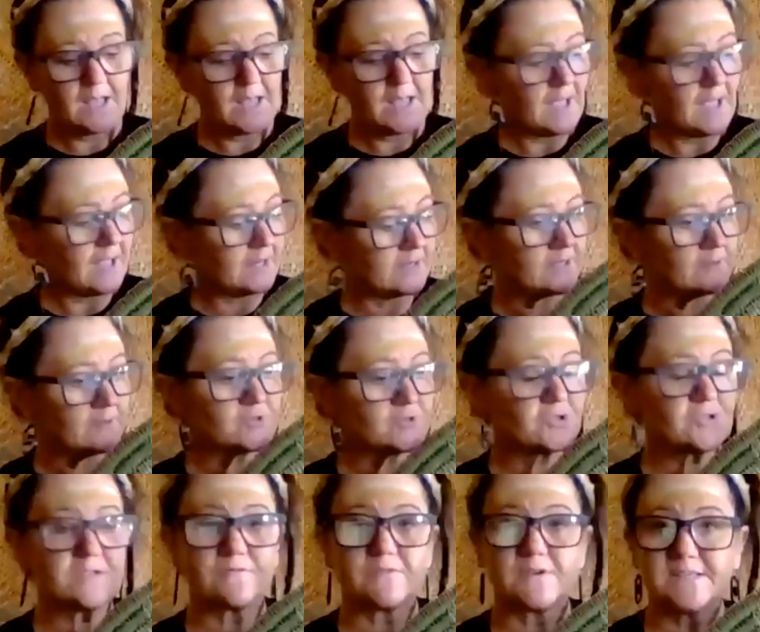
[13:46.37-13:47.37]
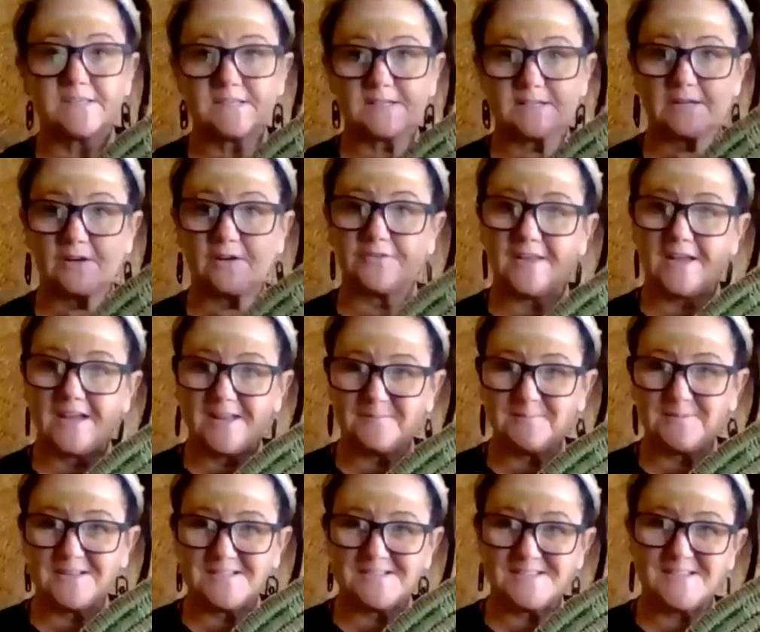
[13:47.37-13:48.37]
And he was just recently on the
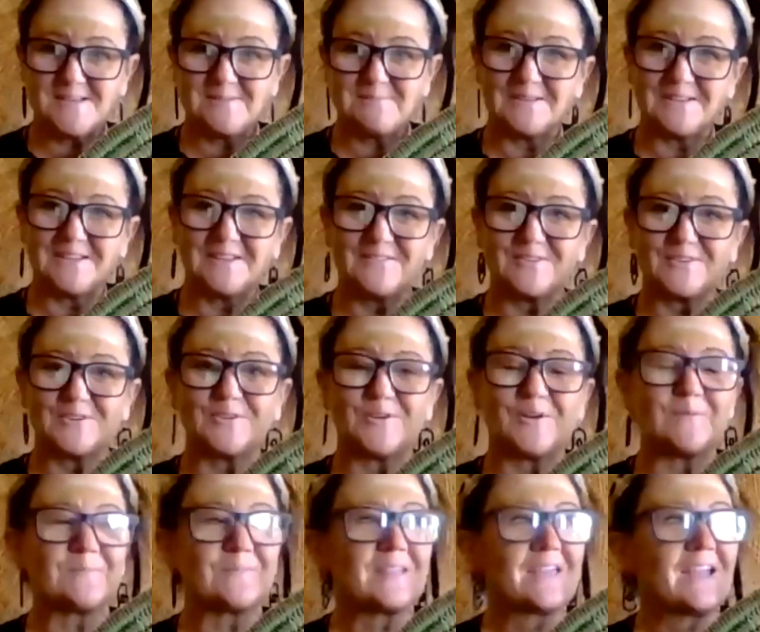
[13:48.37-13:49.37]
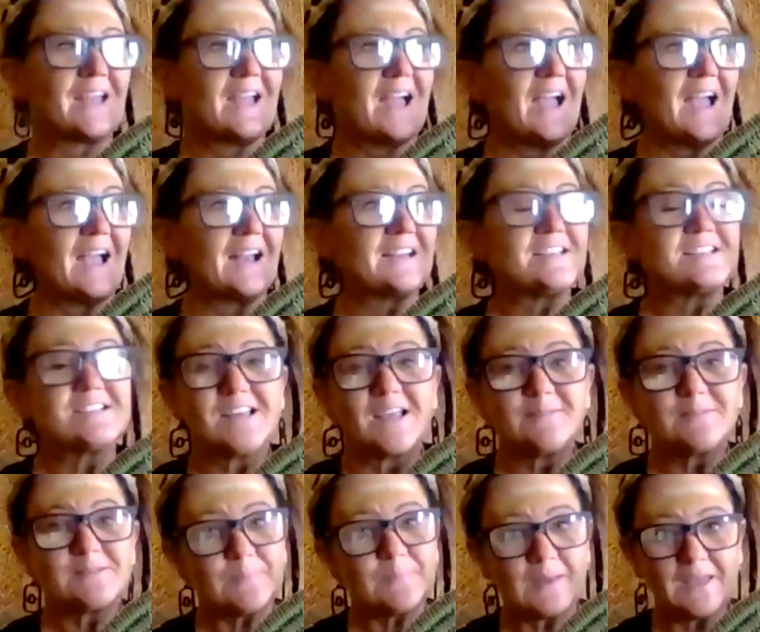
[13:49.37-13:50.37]
ABC, believe it or not. And his
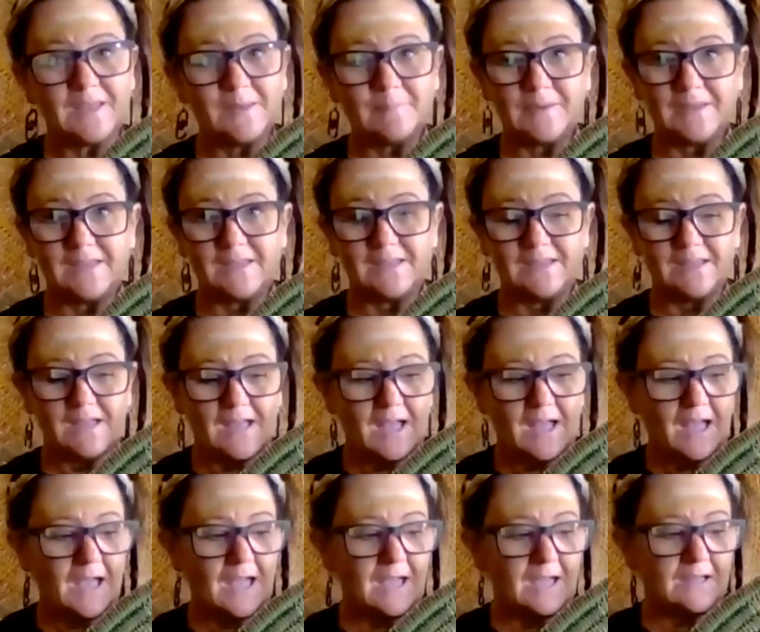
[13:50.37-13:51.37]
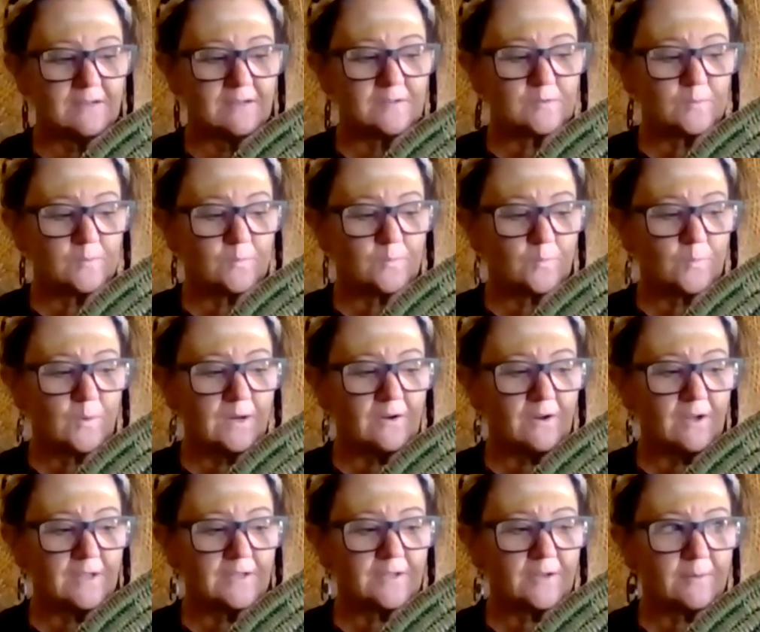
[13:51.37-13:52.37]
name's PP. And when
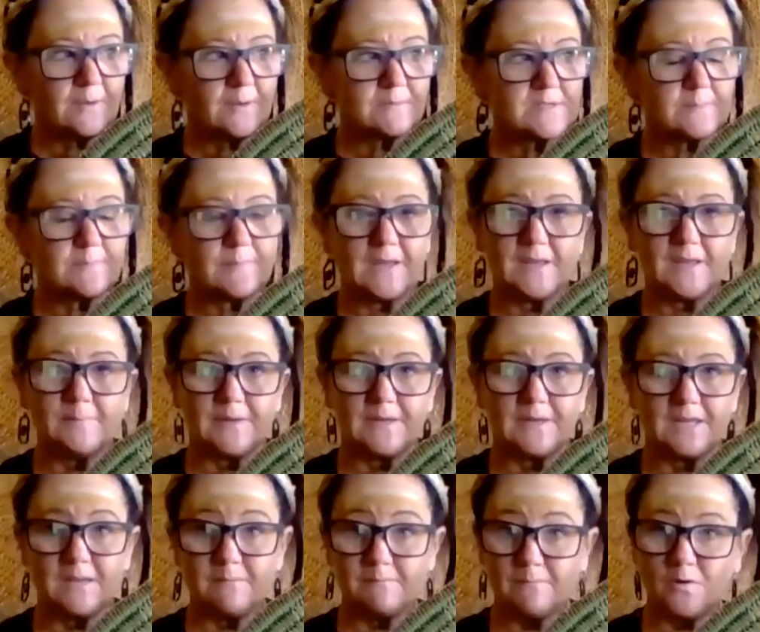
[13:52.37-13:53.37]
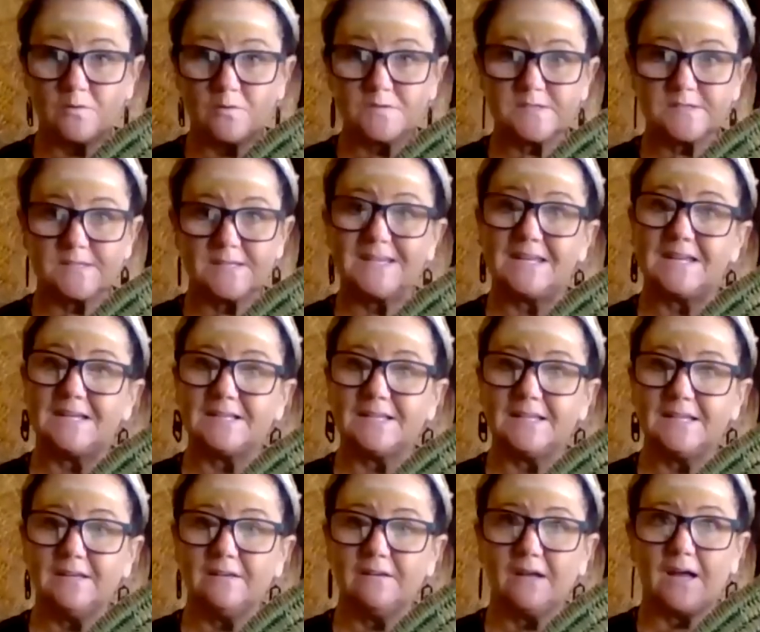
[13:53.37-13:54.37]
I go up to PP, he molts
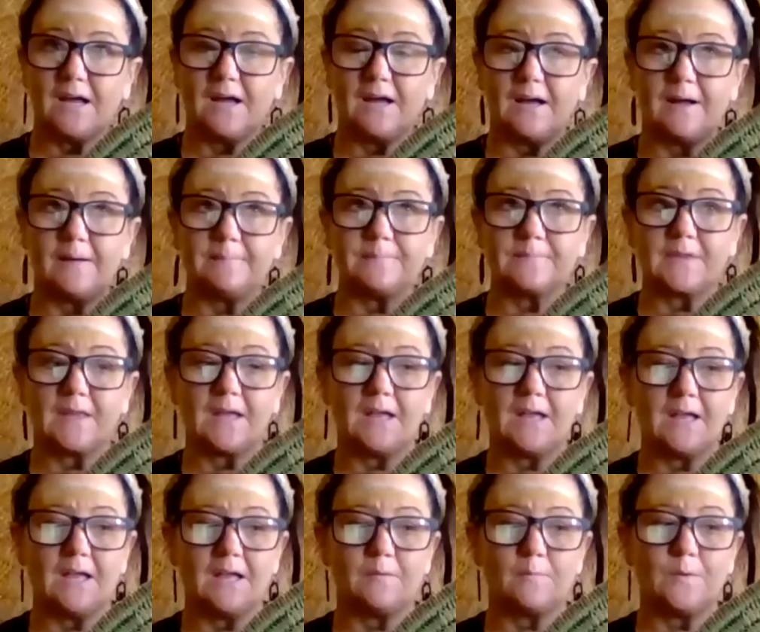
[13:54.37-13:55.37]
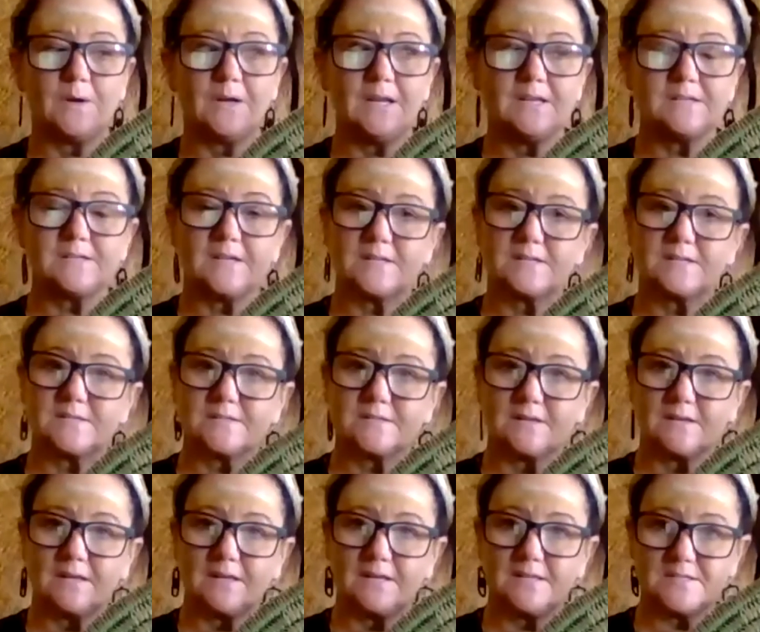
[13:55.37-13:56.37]
yearly. Um, and when he does
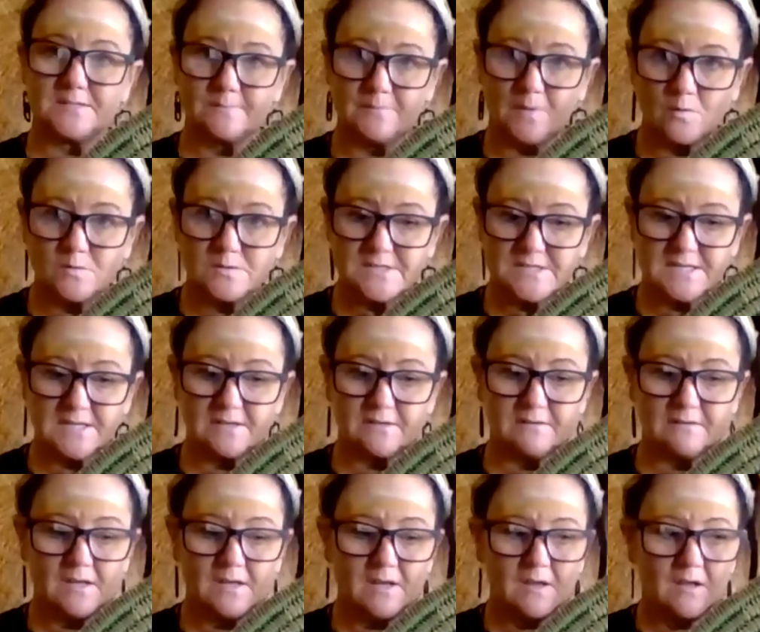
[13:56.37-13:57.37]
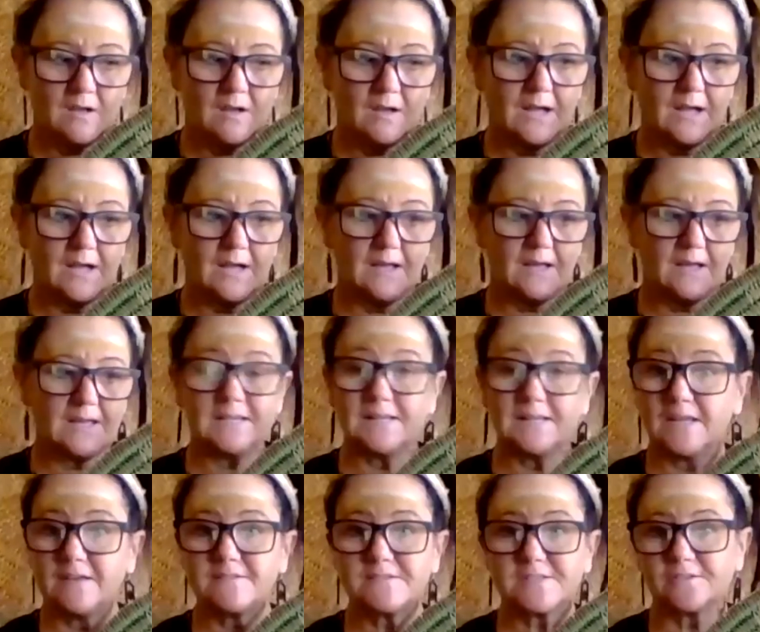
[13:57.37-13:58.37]
his molting, uh, he
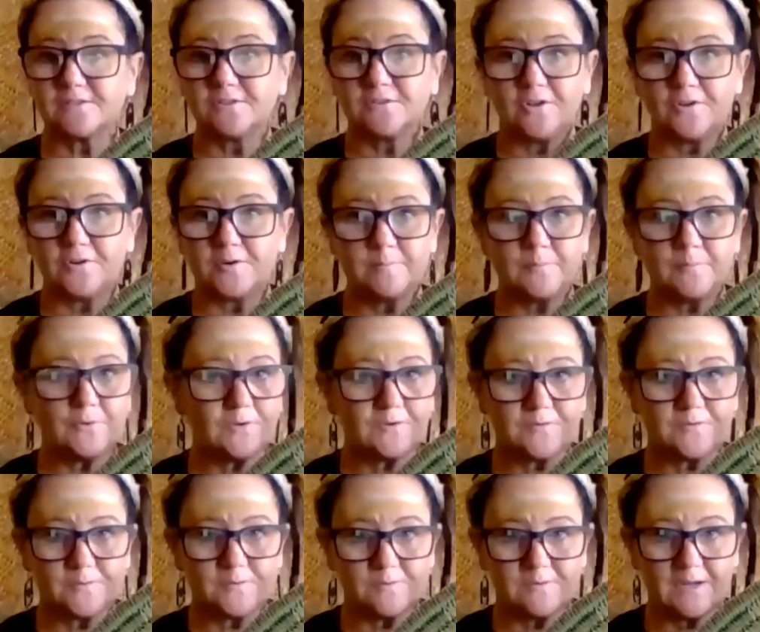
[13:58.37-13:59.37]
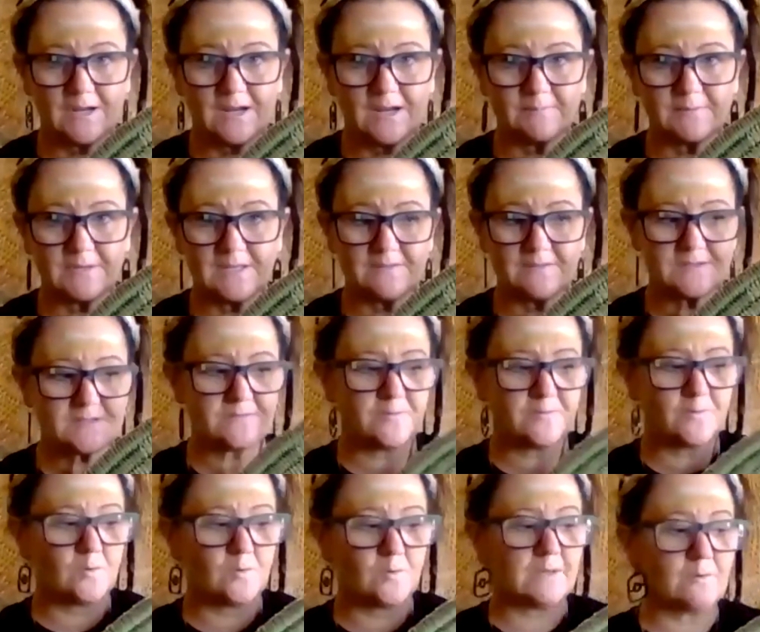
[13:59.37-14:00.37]
leaves a lot of beautiful um, gifts
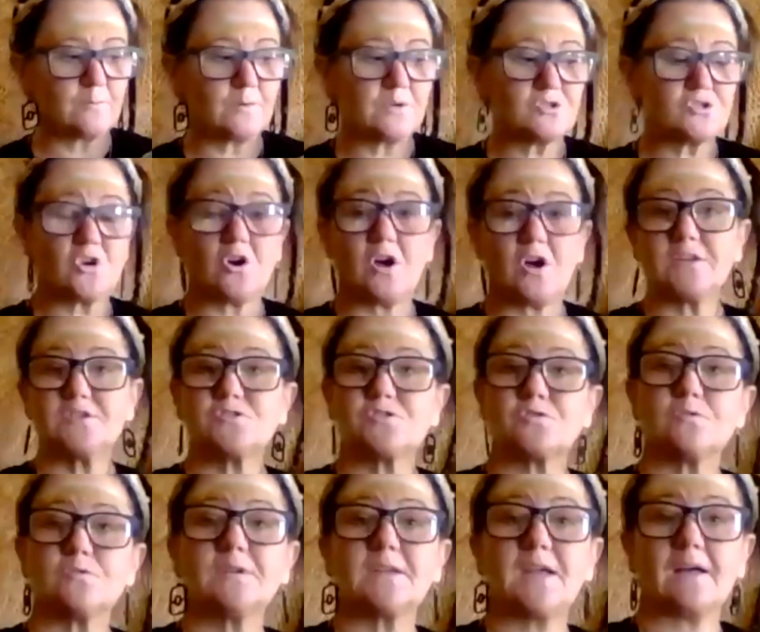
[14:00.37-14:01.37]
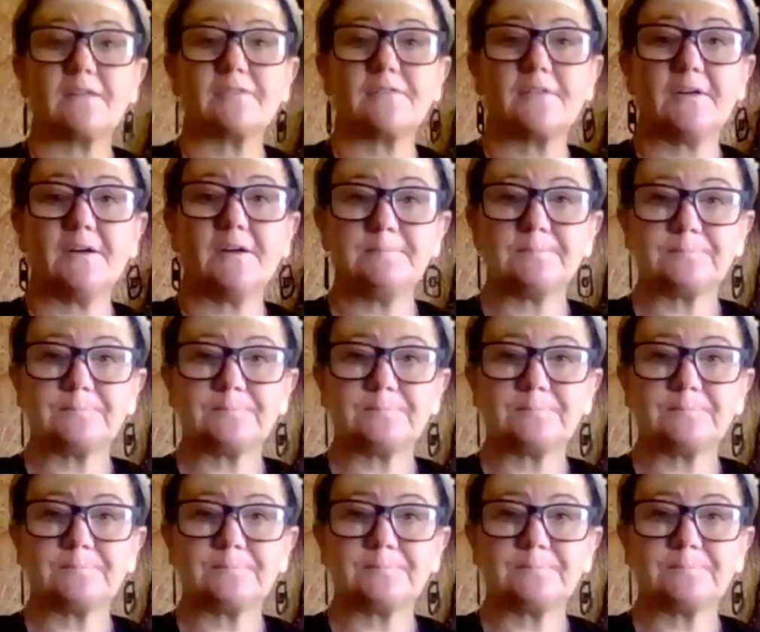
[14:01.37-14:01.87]
for me, which I do gather